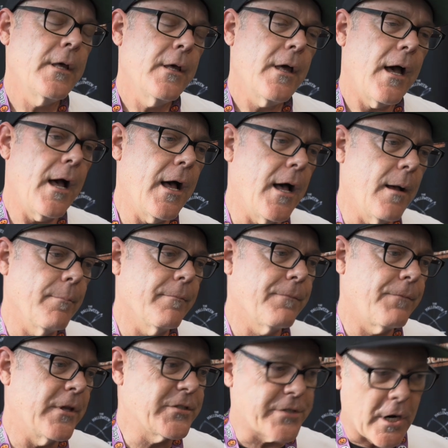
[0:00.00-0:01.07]

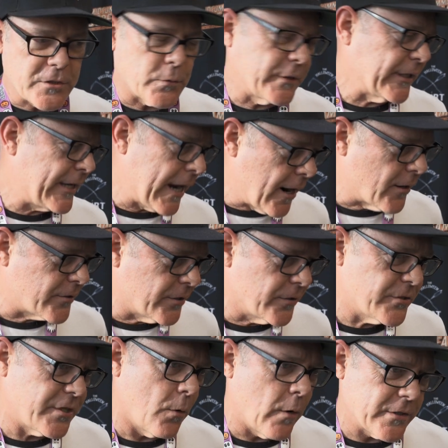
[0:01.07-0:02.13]
It starts with the
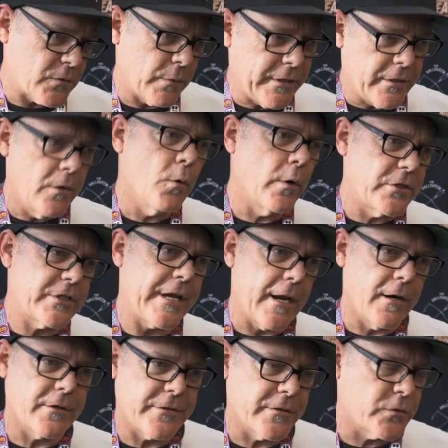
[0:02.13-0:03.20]
characters, so once we knew which
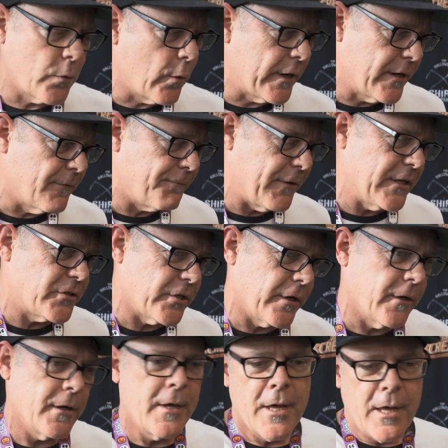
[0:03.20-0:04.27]
characters we wanted to
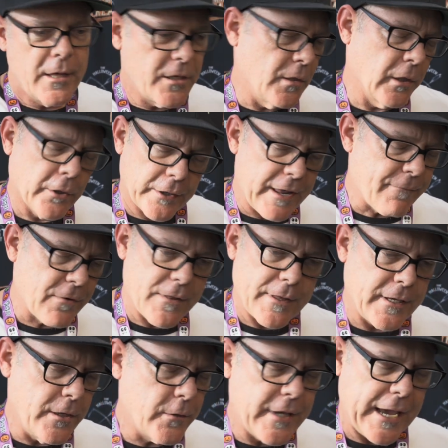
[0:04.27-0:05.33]
feature, you learn
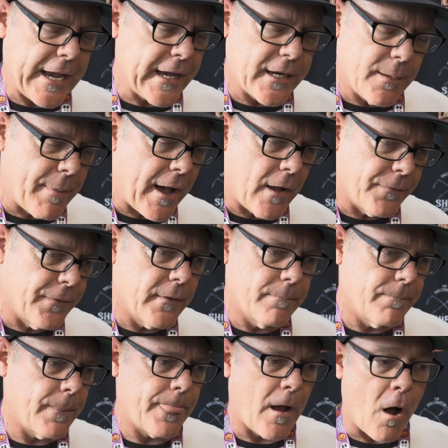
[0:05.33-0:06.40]
everything you can about
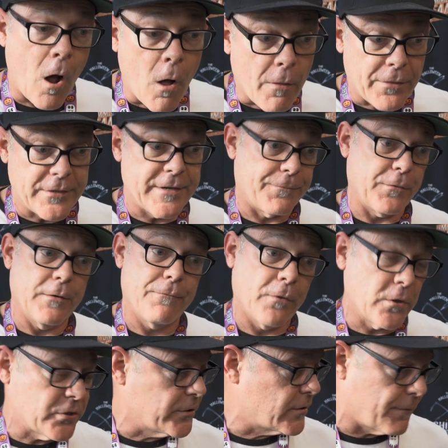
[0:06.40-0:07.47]
all the different
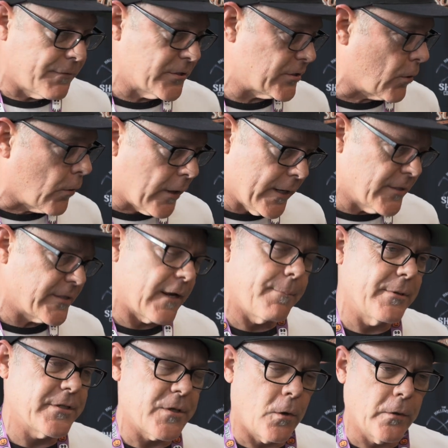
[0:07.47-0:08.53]
versions of the stories that have
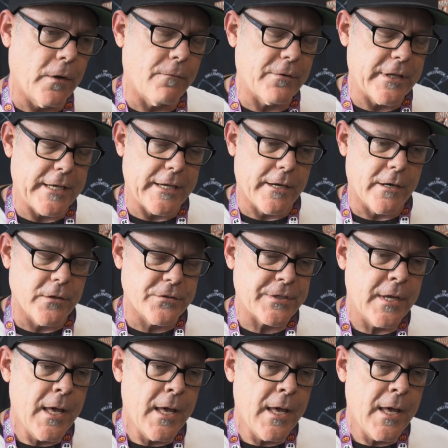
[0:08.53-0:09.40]
been told over the years.